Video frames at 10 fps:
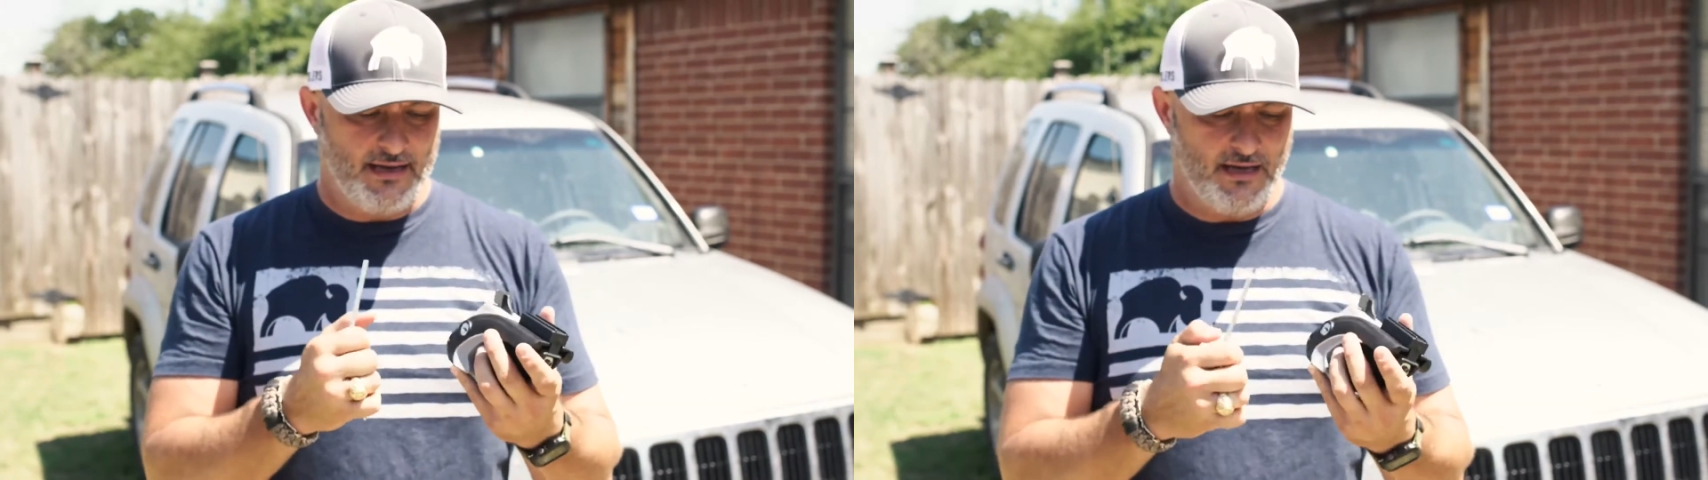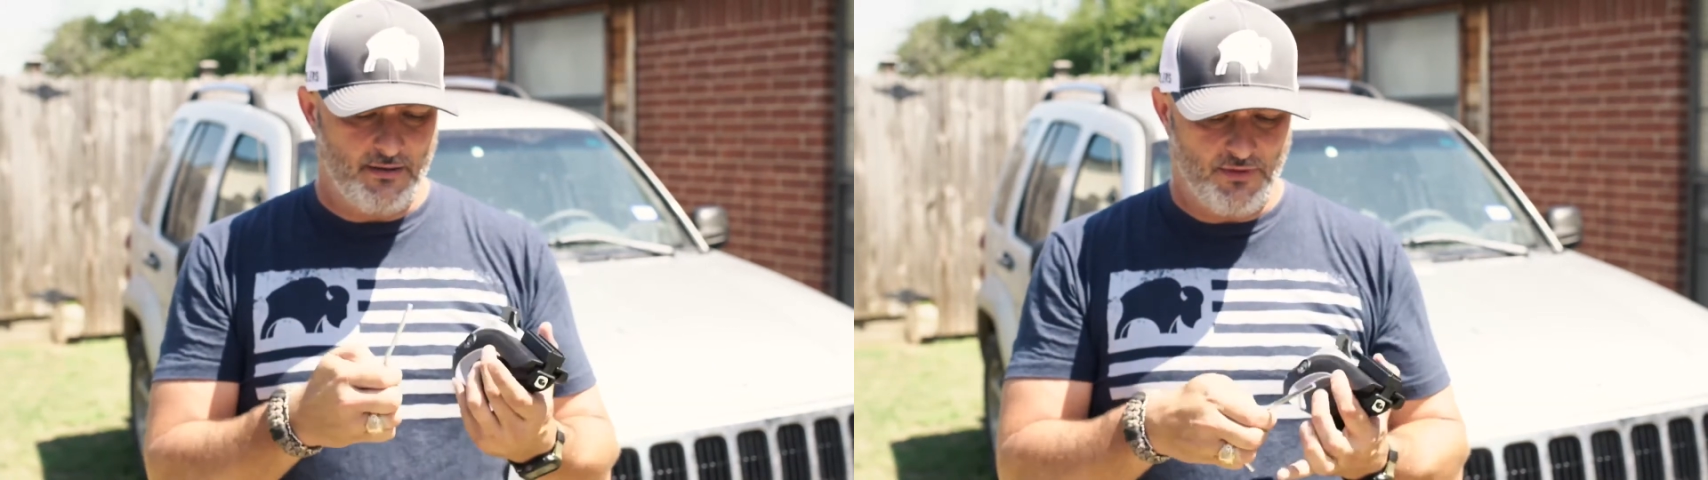
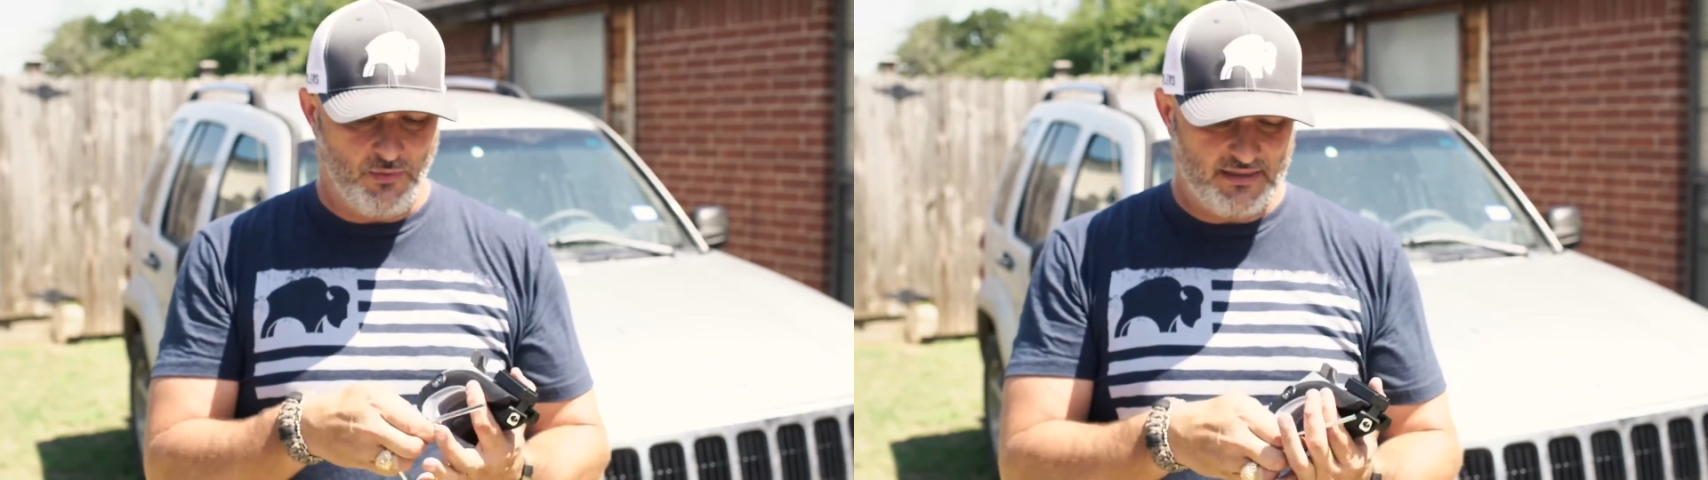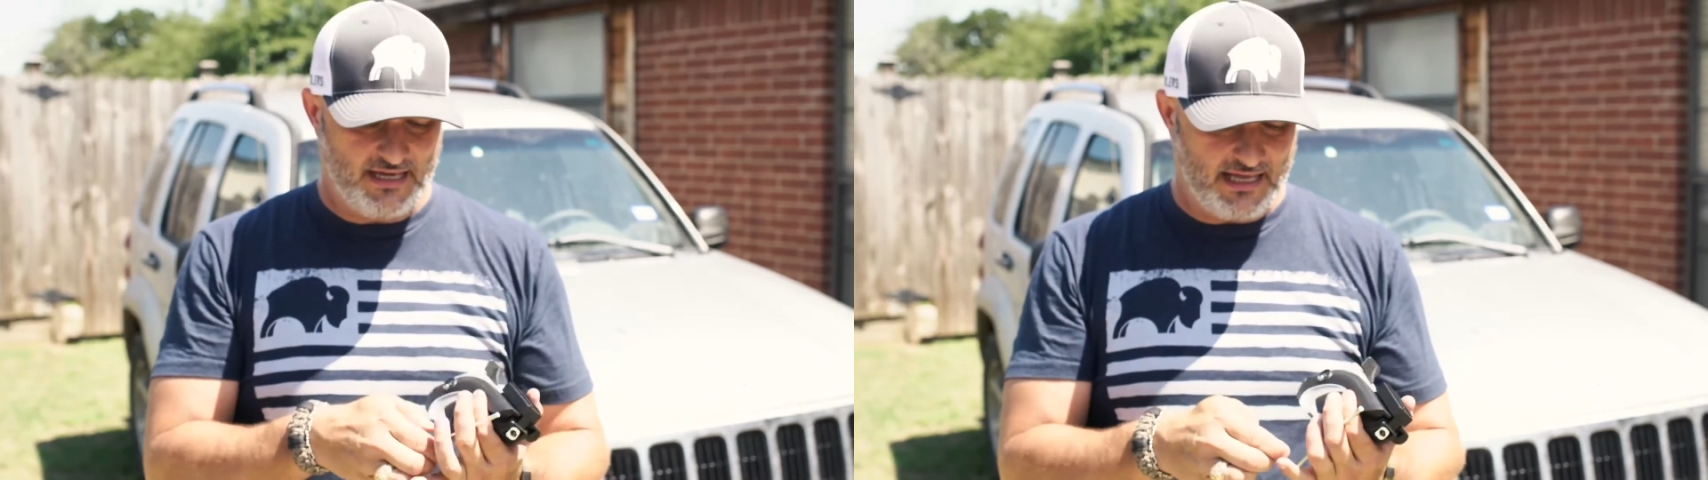The
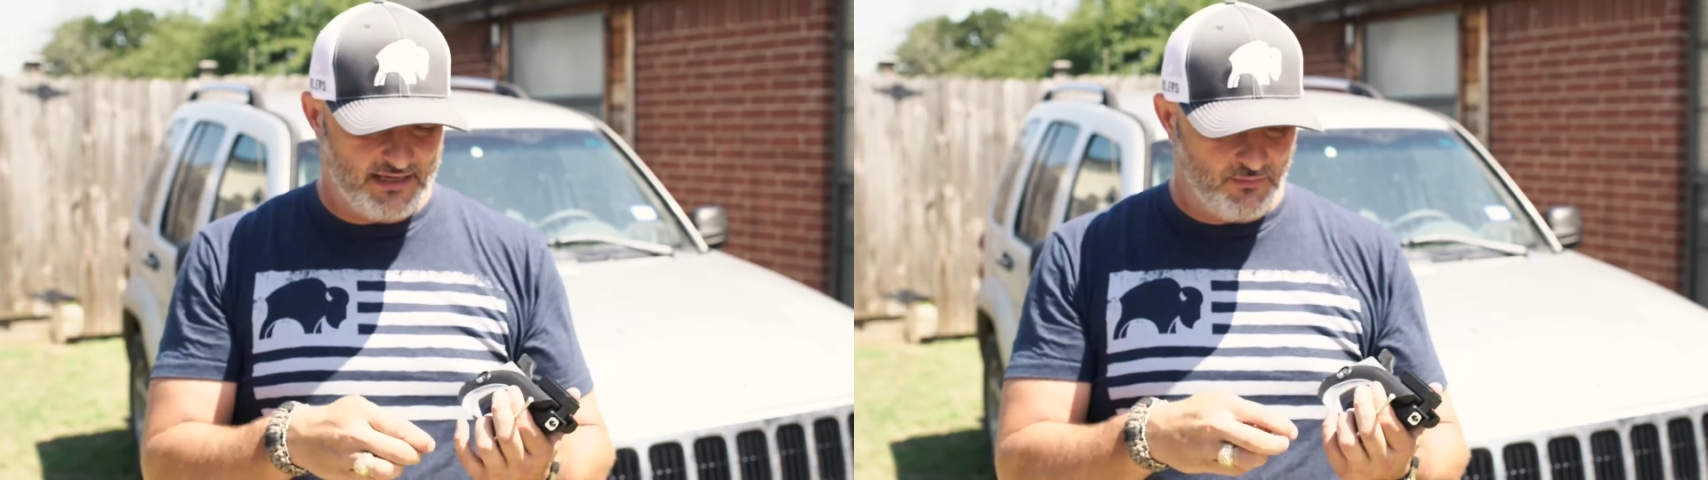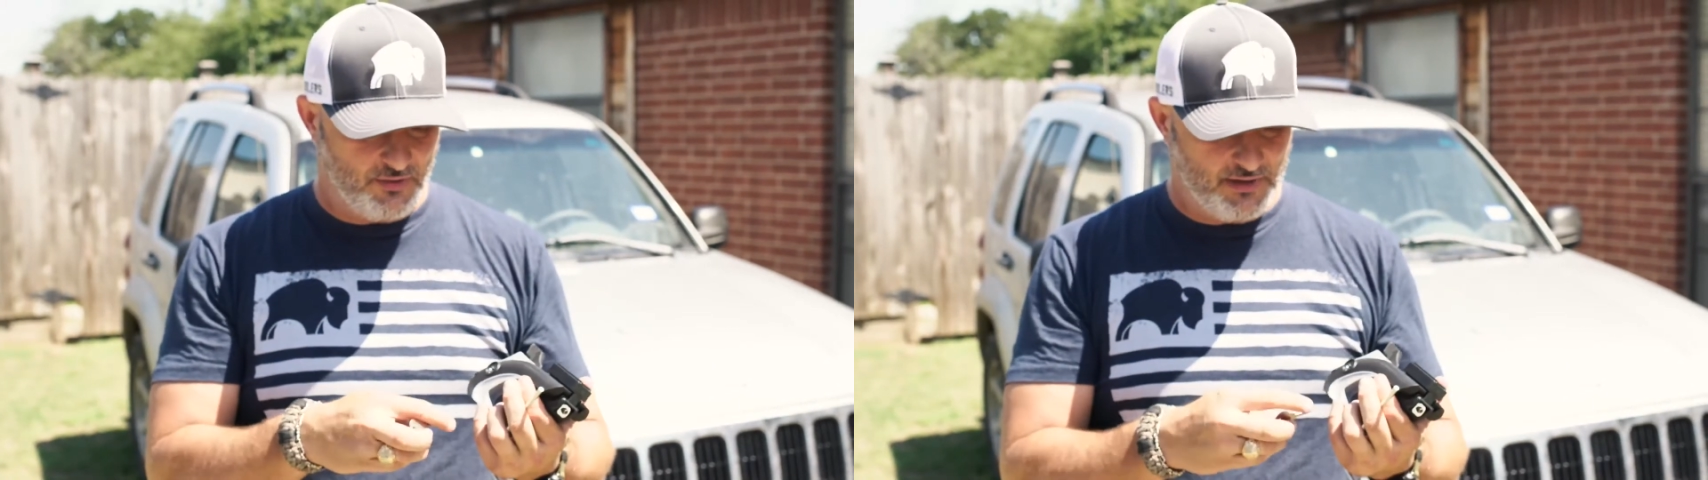one thing I
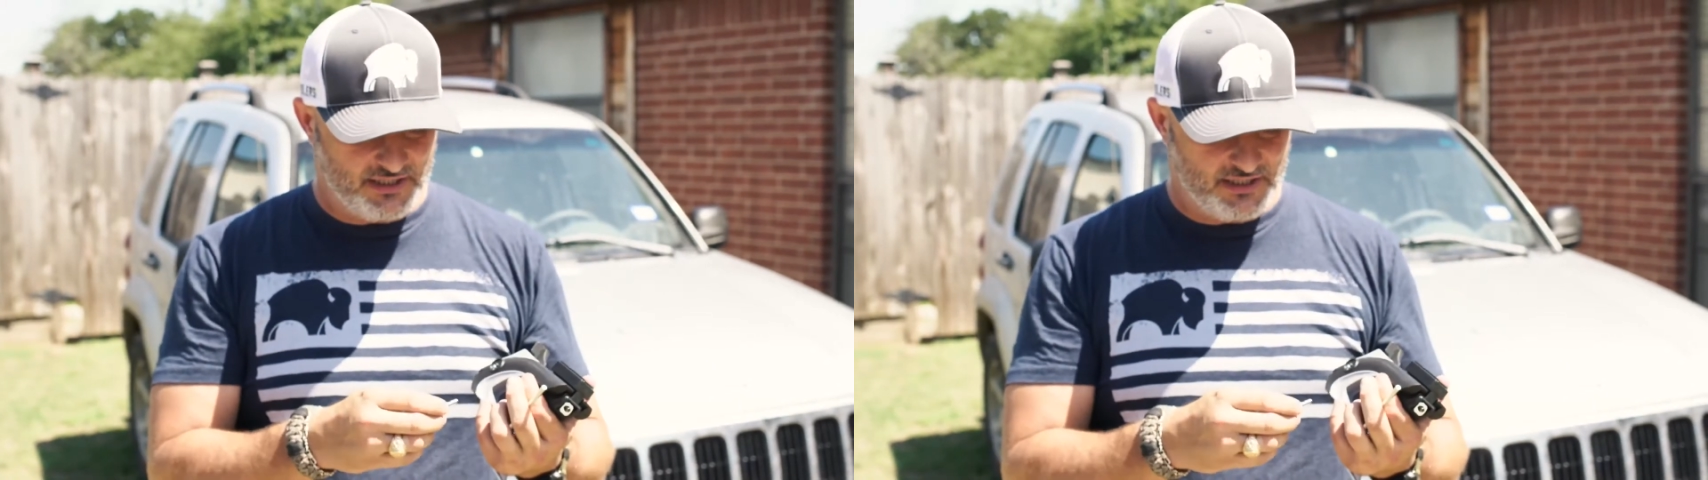did want to